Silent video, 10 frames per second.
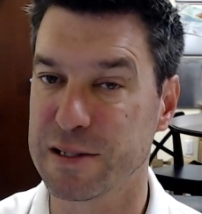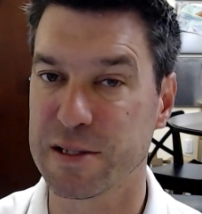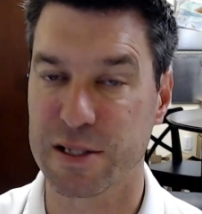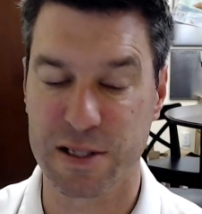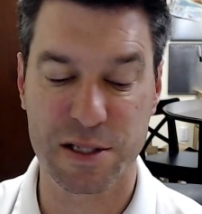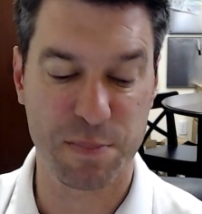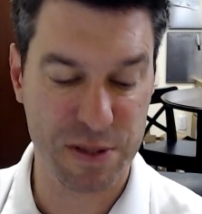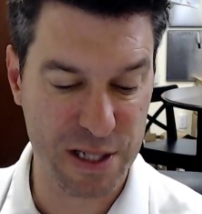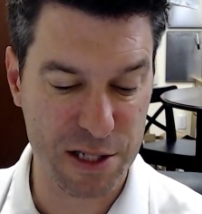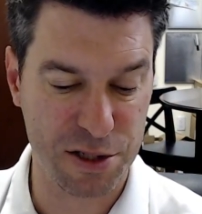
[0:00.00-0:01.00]
his
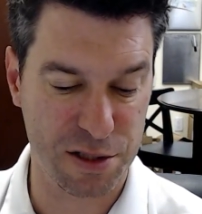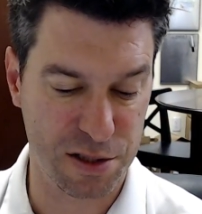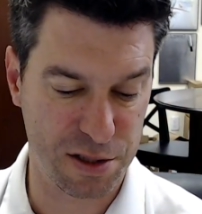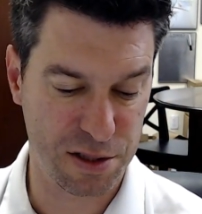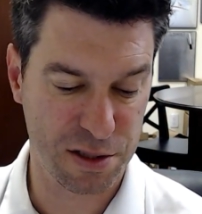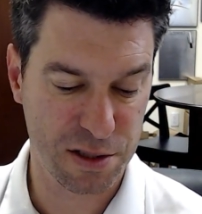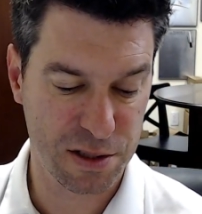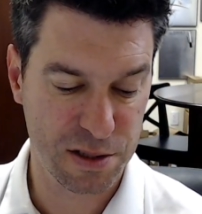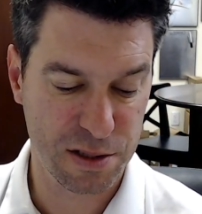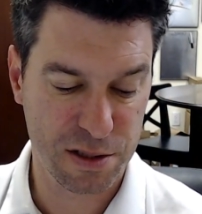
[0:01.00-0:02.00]
possessions.
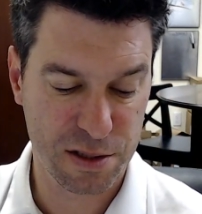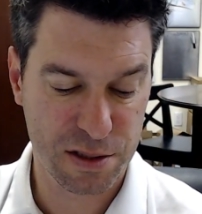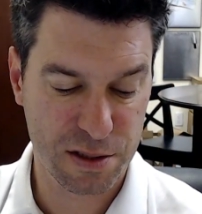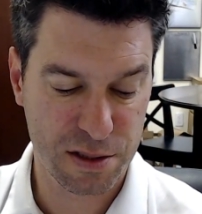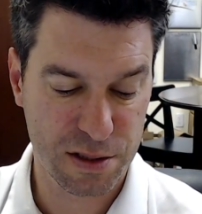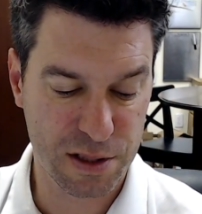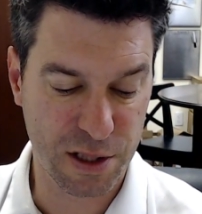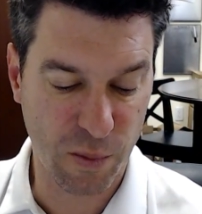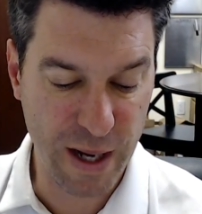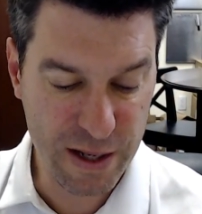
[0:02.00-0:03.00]
In the
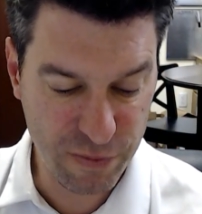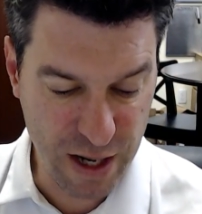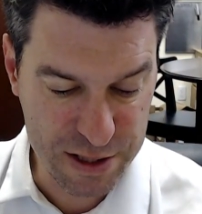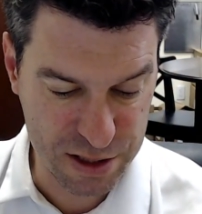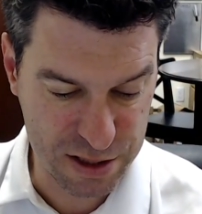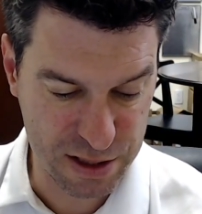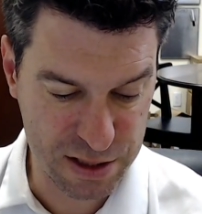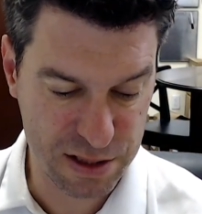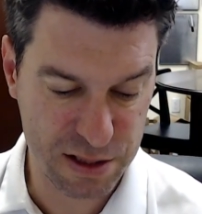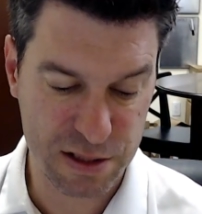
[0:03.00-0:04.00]
way of
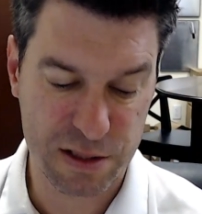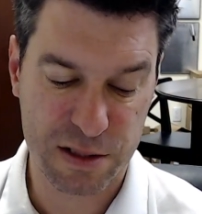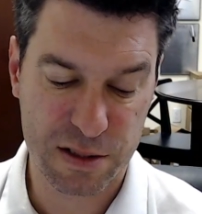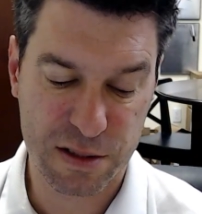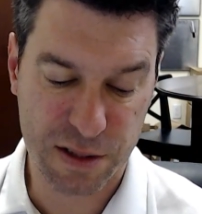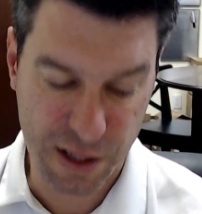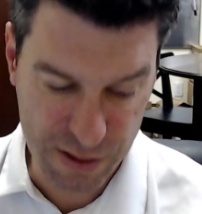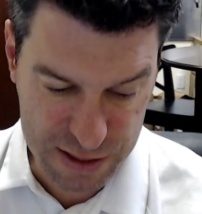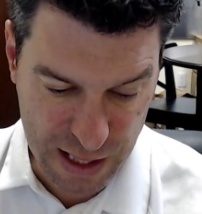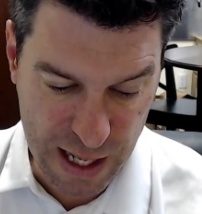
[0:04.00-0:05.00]
righteousness there
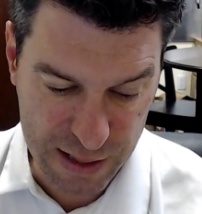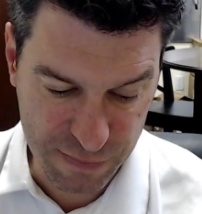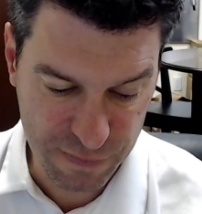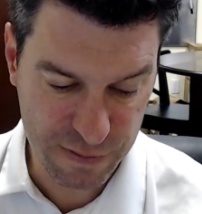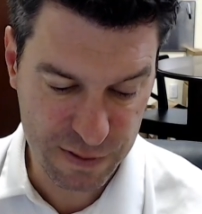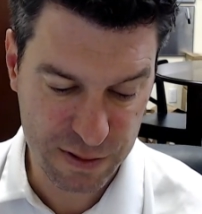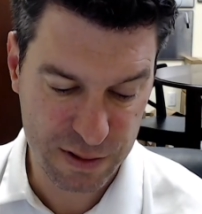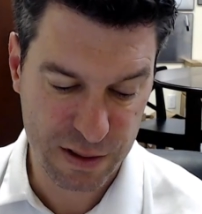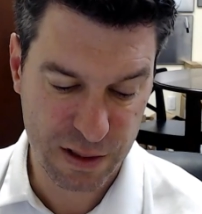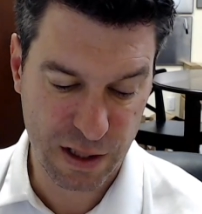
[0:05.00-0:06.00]
is life.
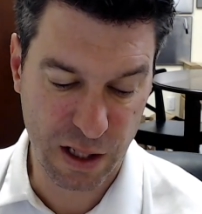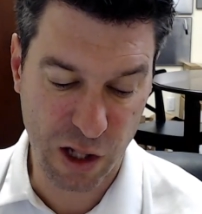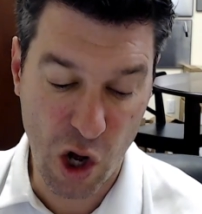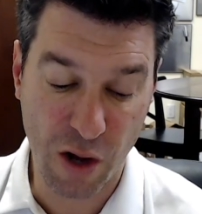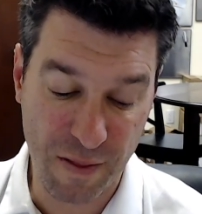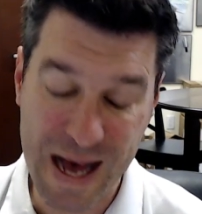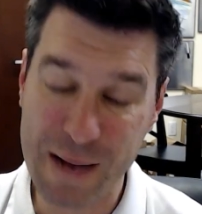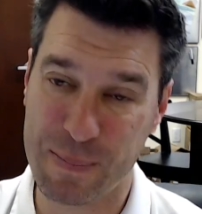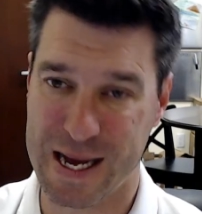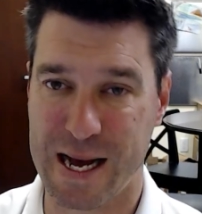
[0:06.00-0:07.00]
Along that
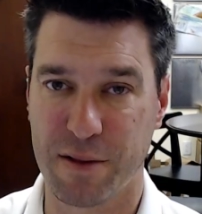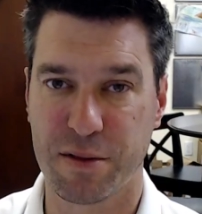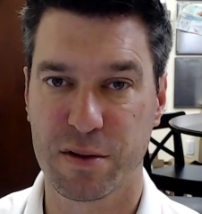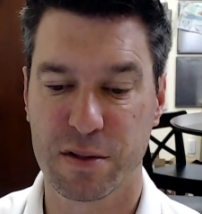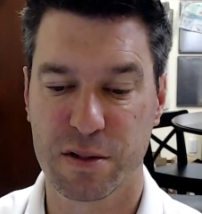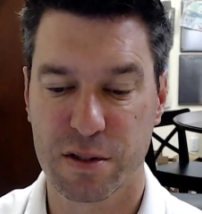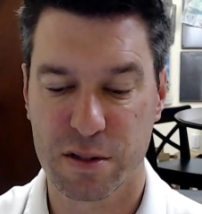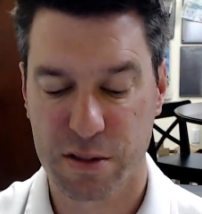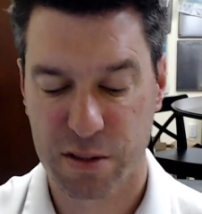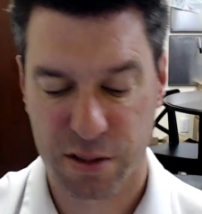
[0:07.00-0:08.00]
path
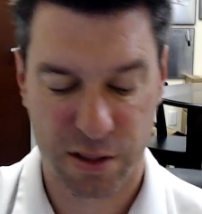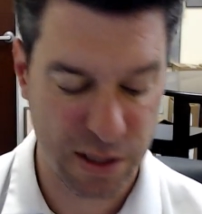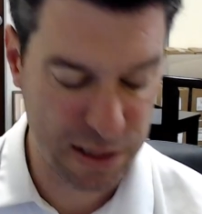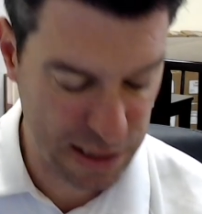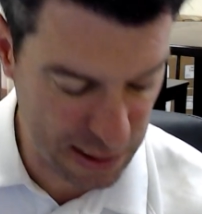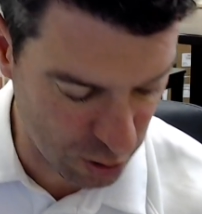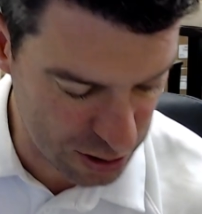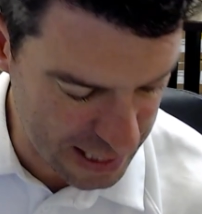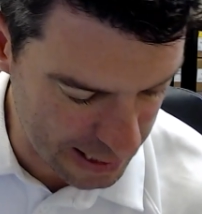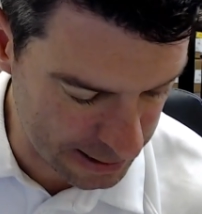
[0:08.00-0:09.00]
is
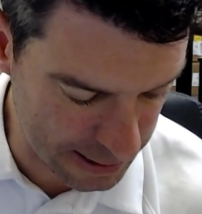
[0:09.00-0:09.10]
immortality